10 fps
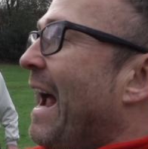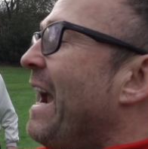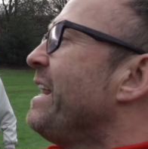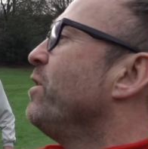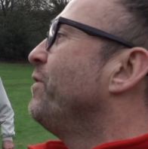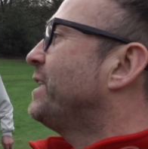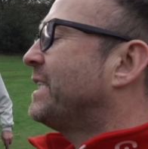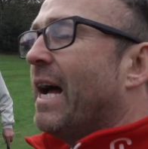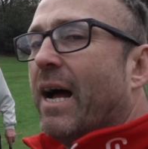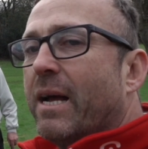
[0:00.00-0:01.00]
any other
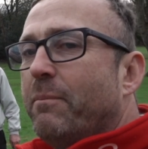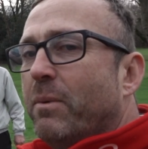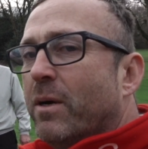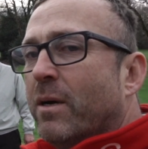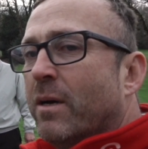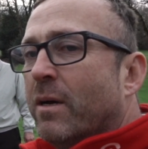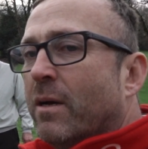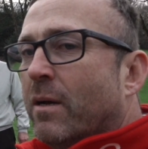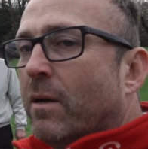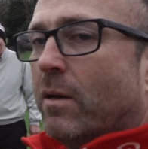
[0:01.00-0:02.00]
time
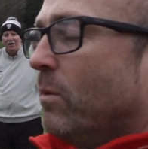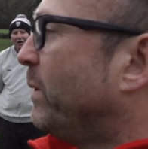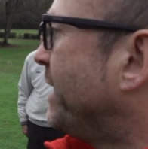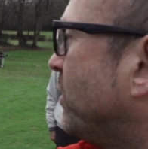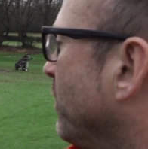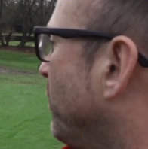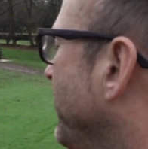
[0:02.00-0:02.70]
we deserve